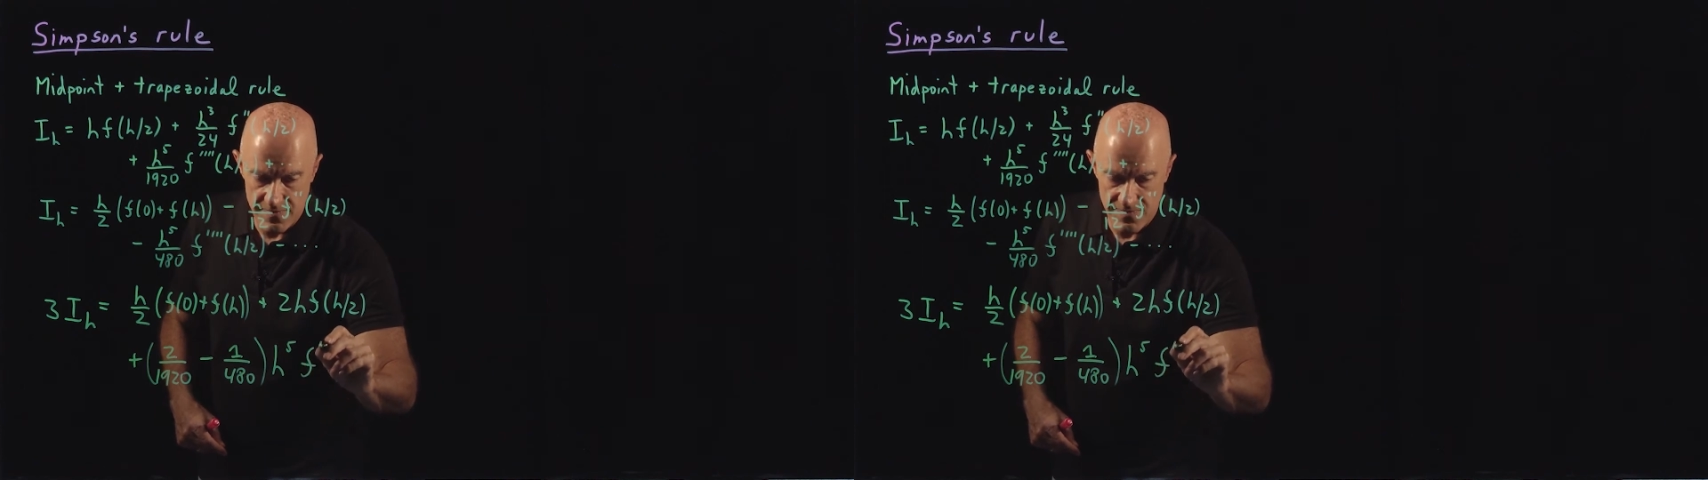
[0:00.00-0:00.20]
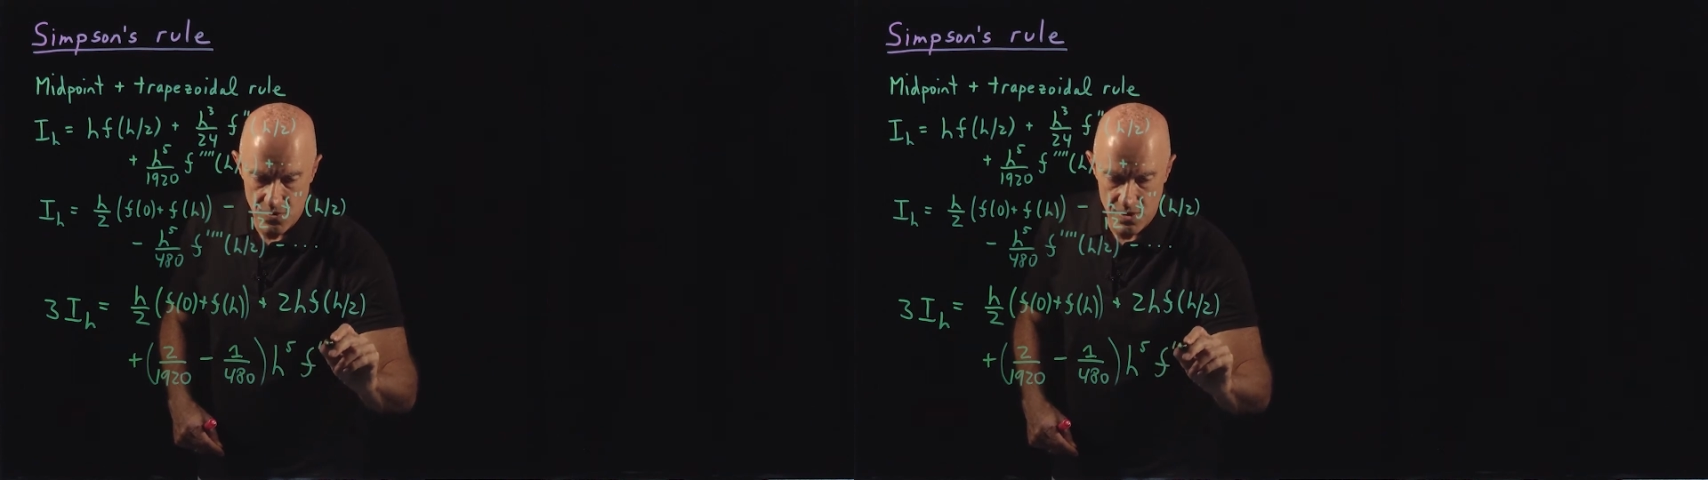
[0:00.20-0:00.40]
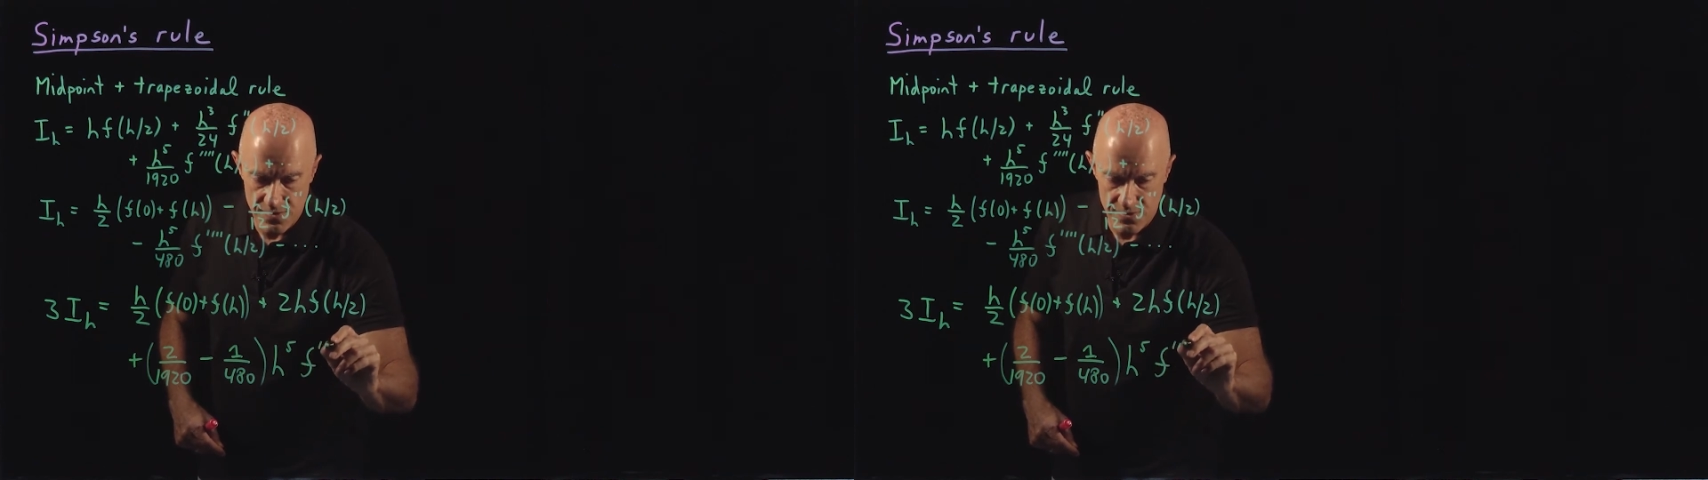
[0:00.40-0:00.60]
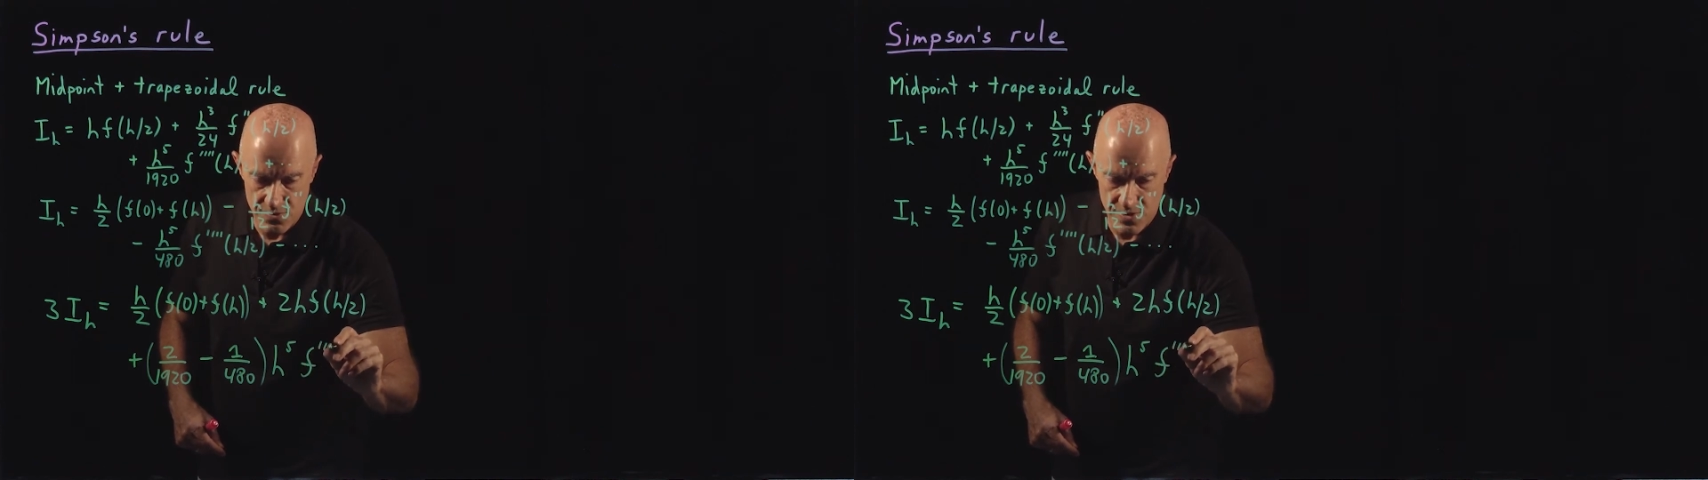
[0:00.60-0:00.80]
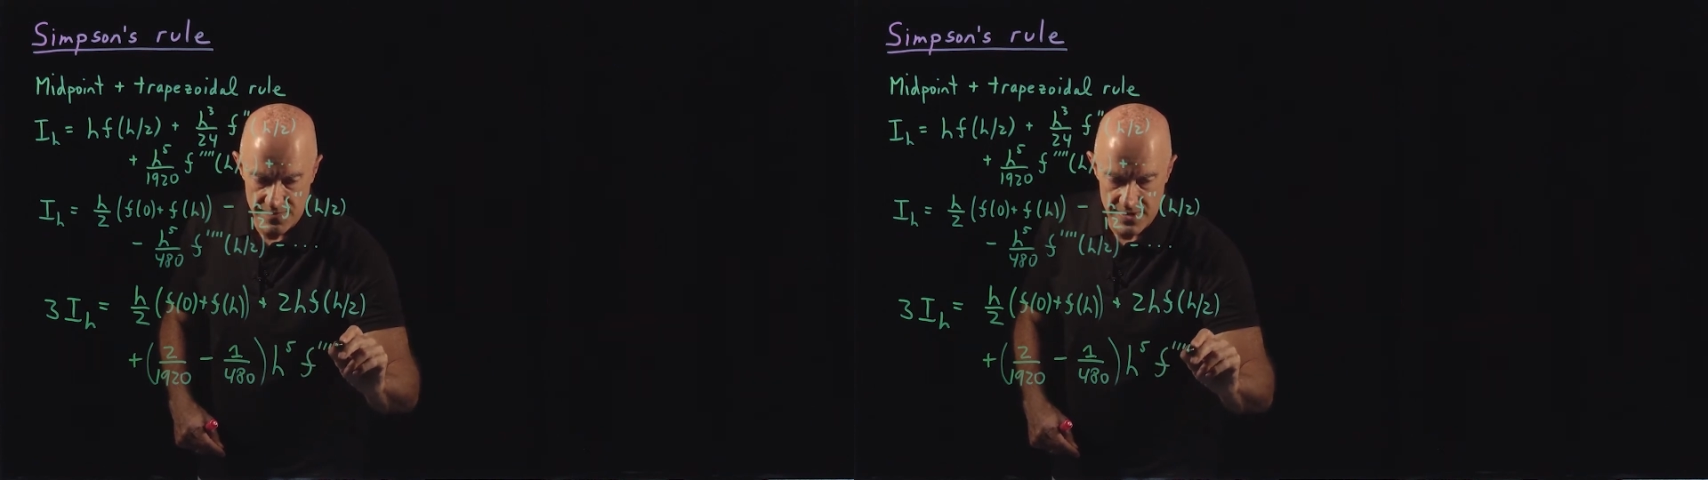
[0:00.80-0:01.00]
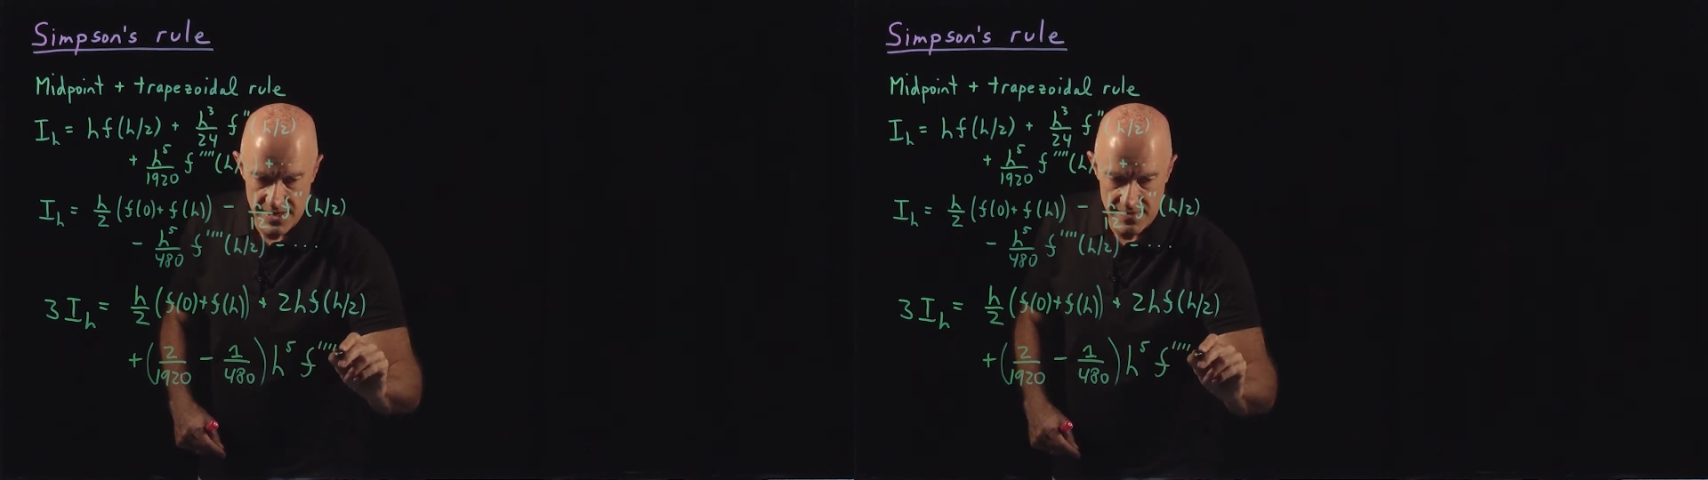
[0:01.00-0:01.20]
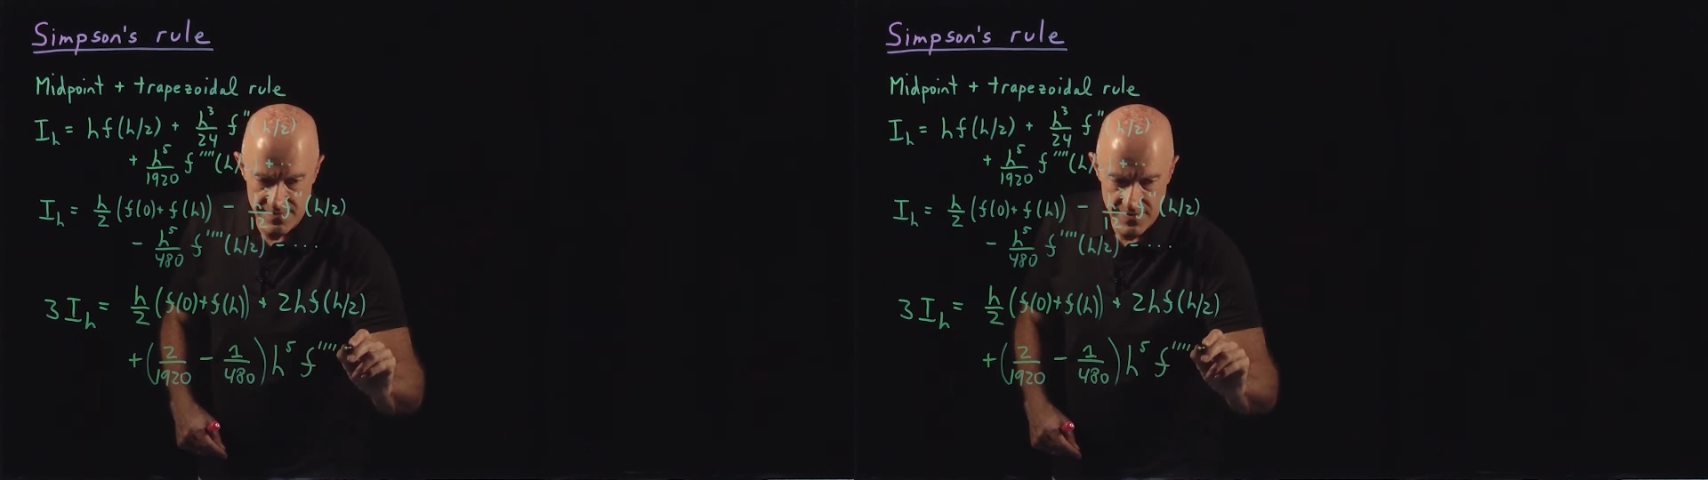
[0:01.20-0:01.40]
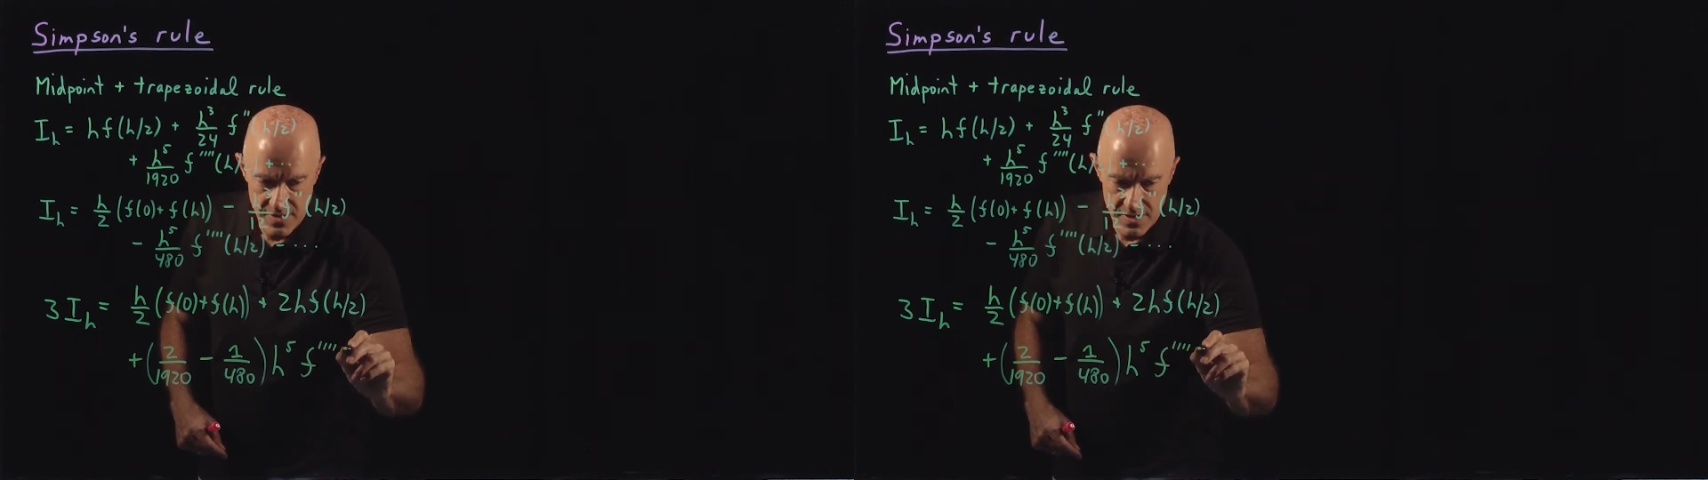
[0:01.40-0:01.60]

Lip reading: fourth derivative